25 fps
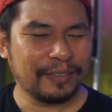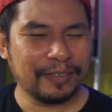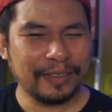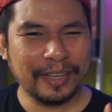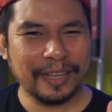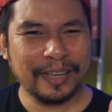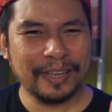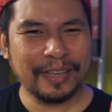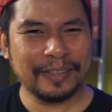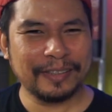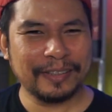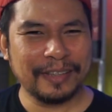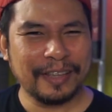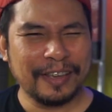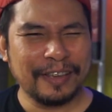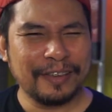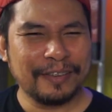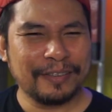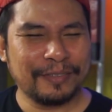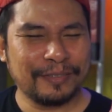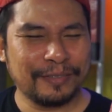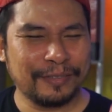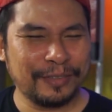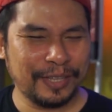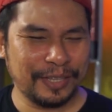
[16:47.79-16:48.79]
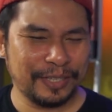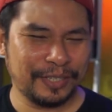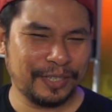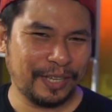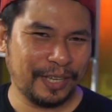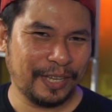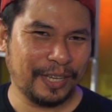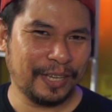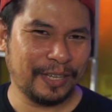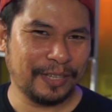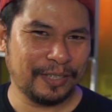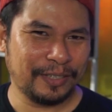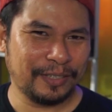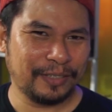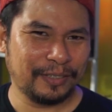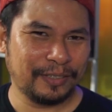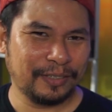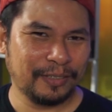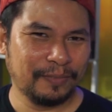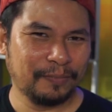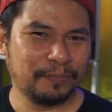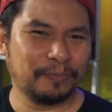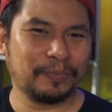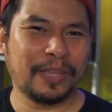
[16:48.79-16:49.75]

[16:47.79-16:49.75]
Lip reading: then this is